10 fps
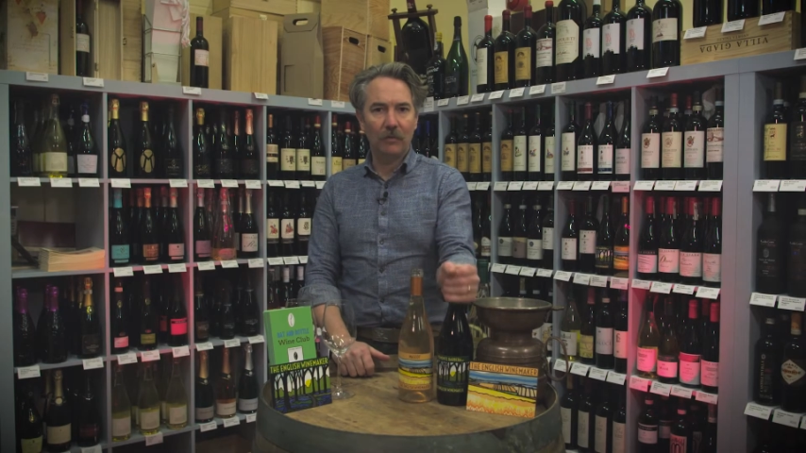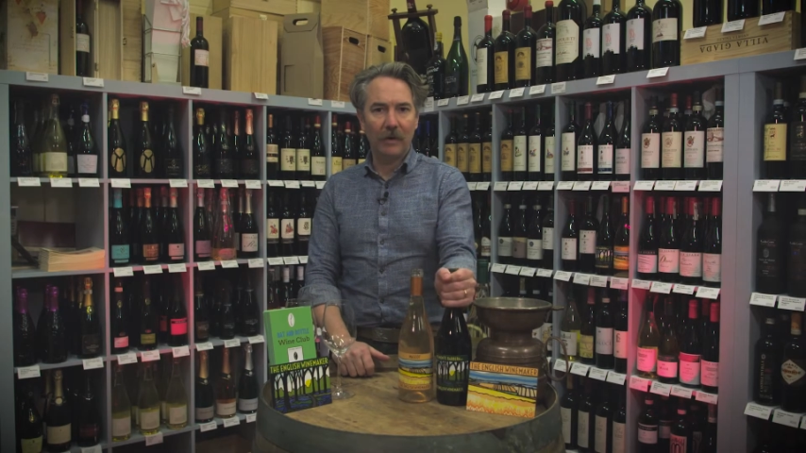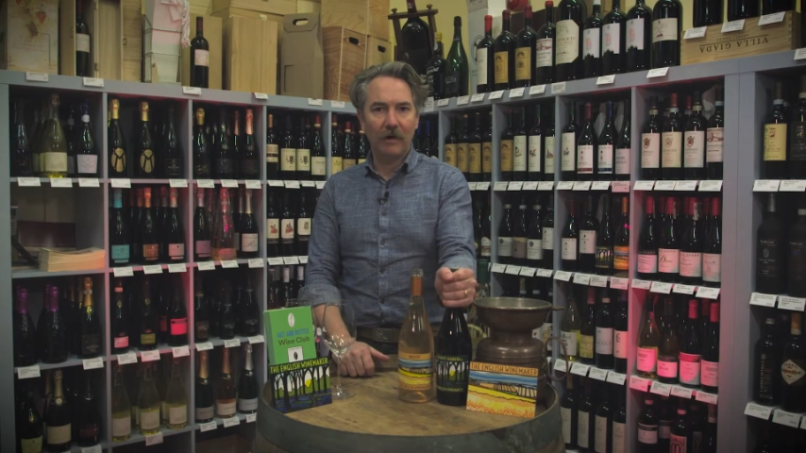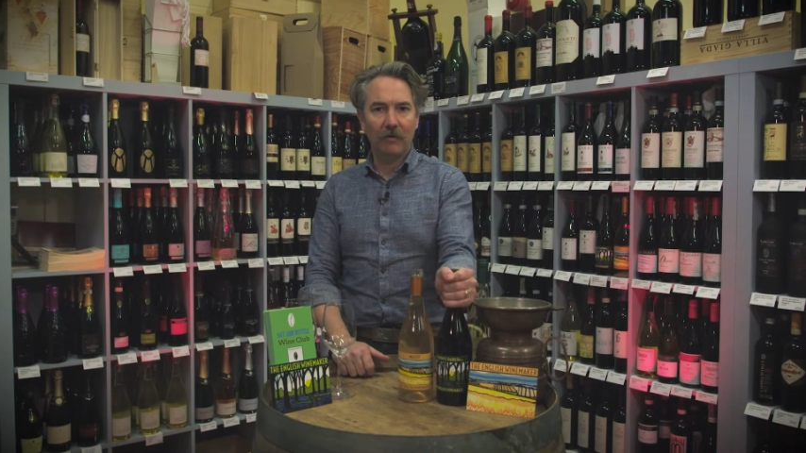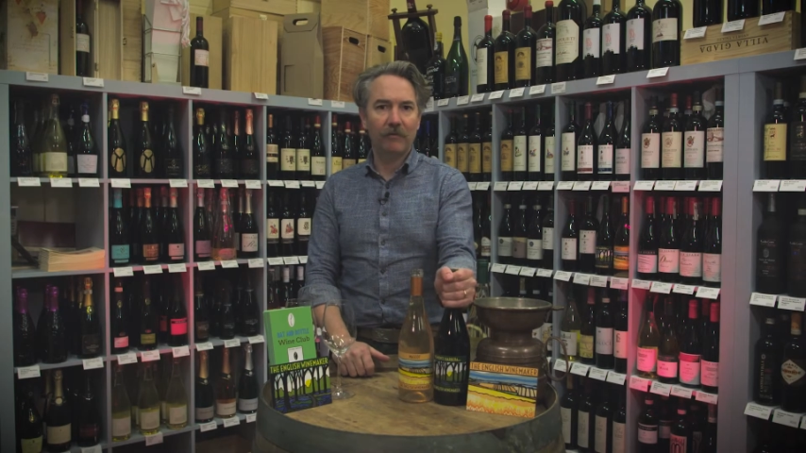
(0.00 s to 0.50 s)
the
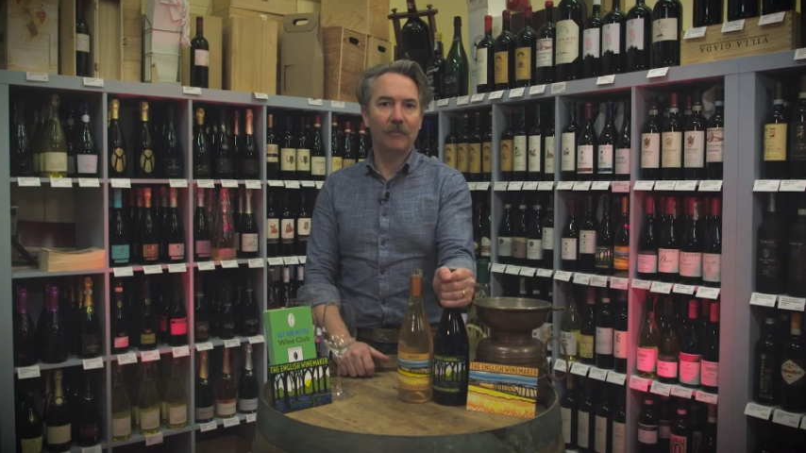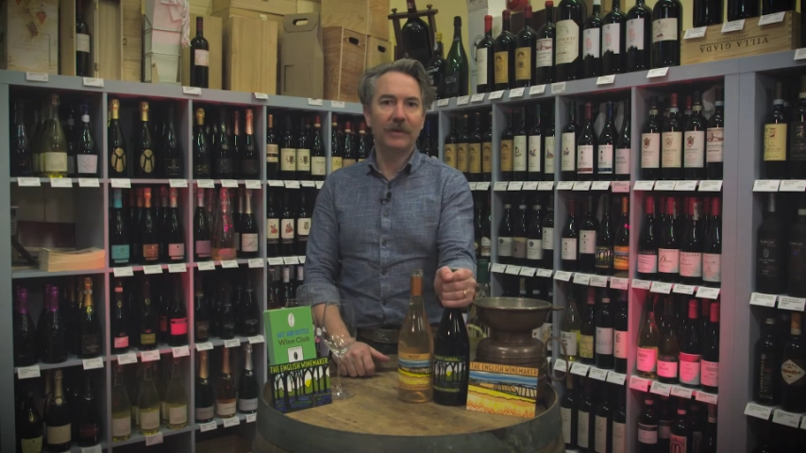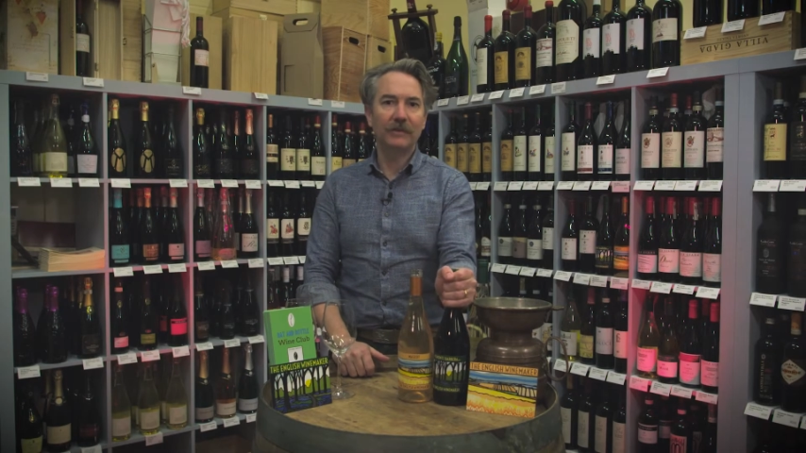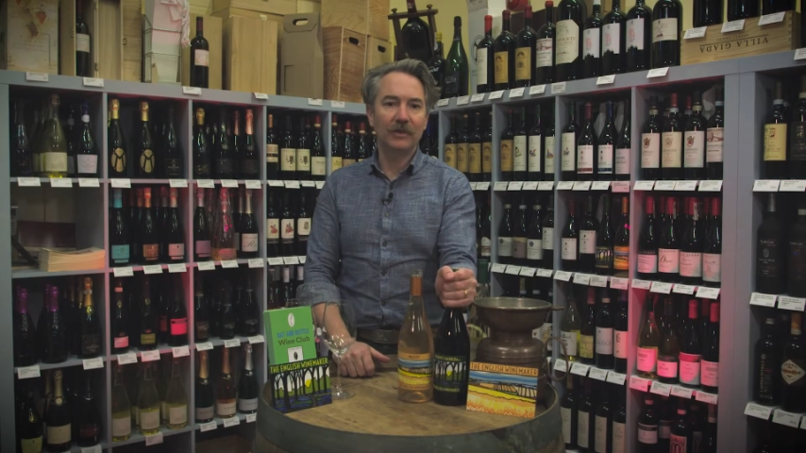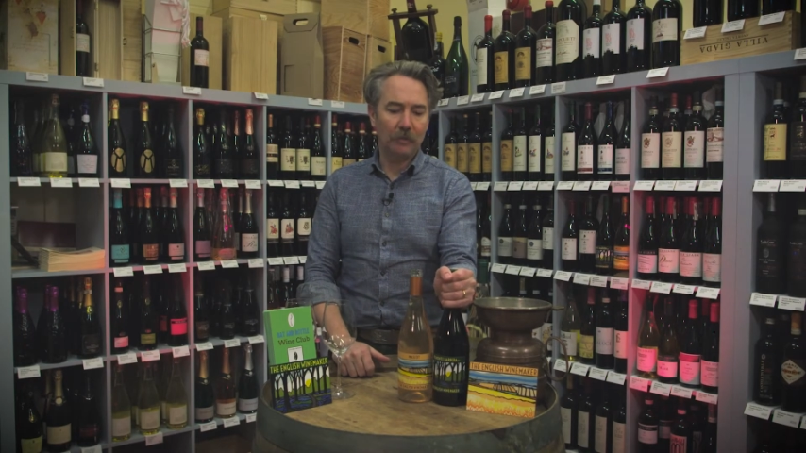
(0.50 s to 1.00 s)
barrel
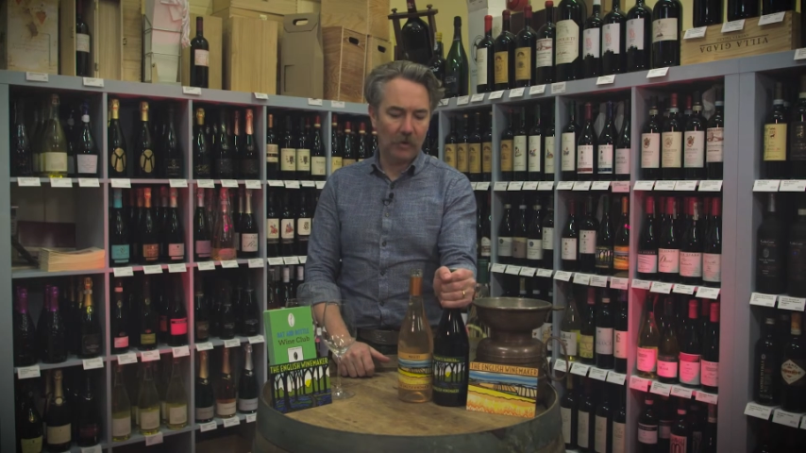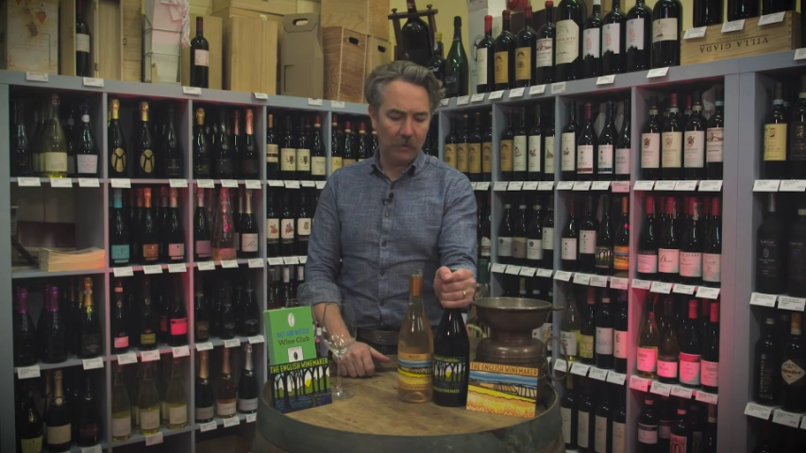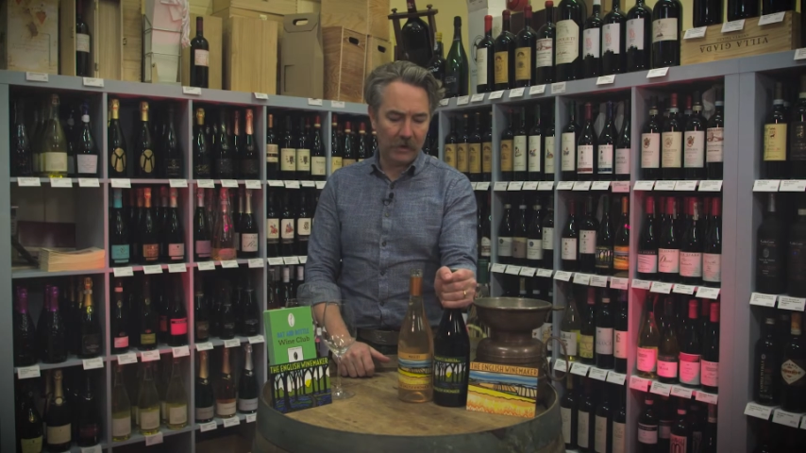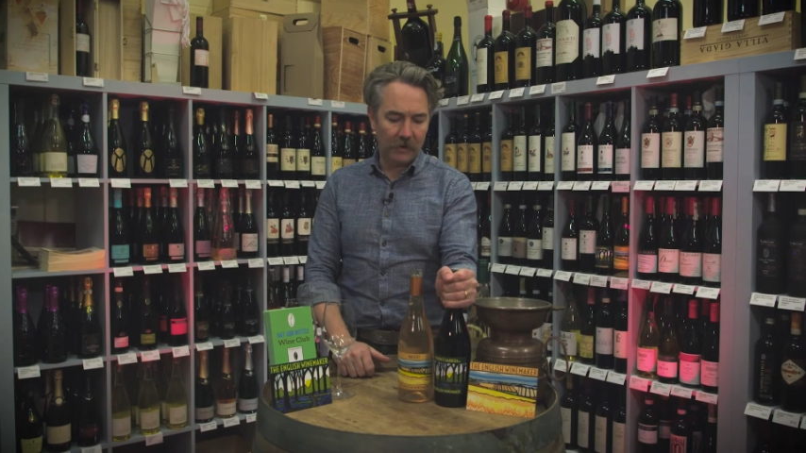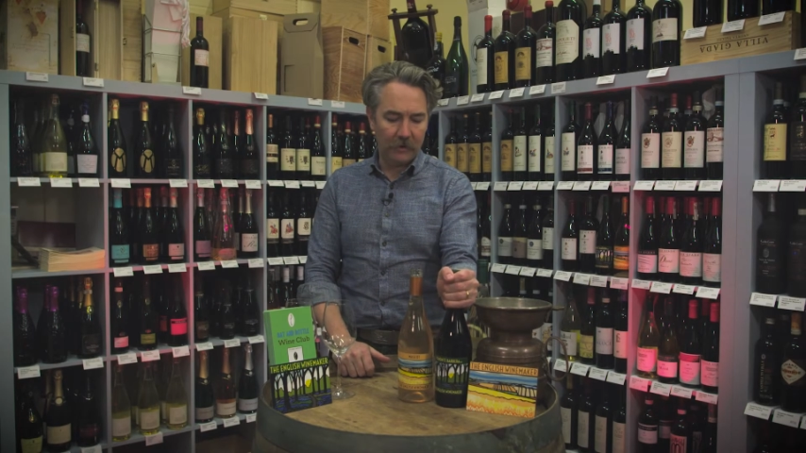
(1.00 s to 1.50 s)
fermented
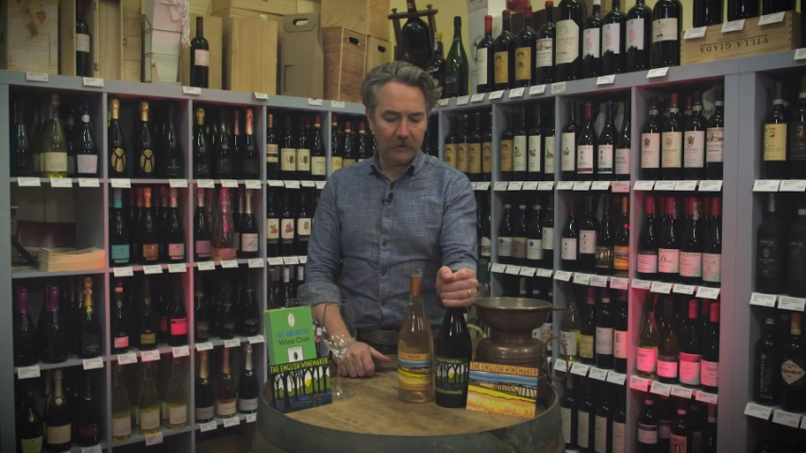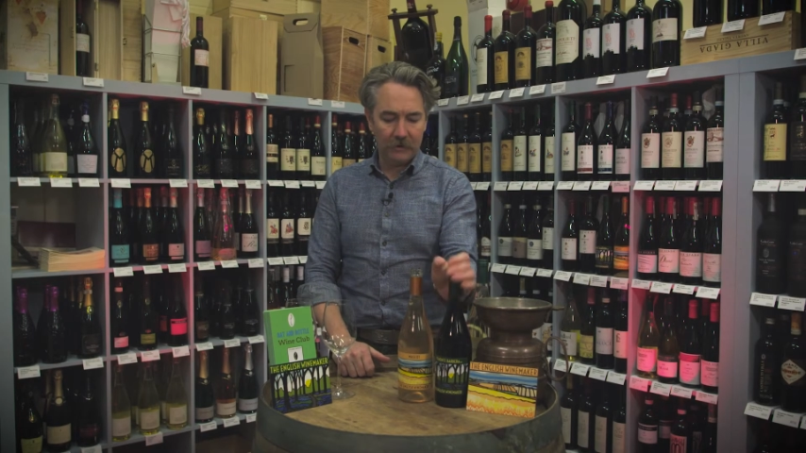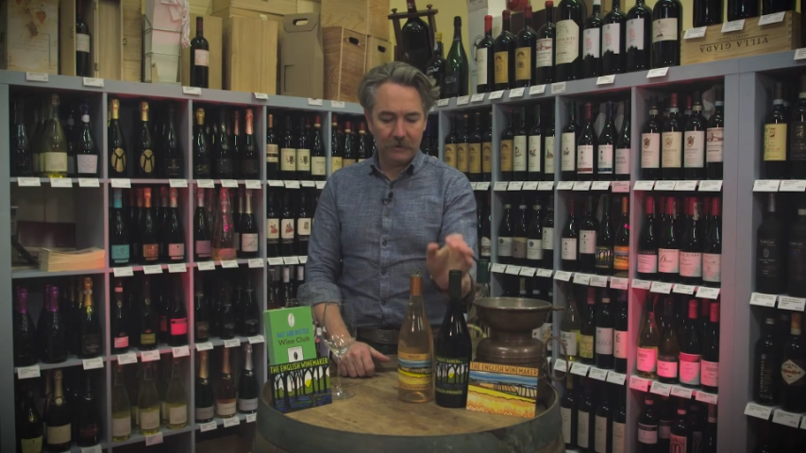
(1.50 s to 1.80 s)
Barbera.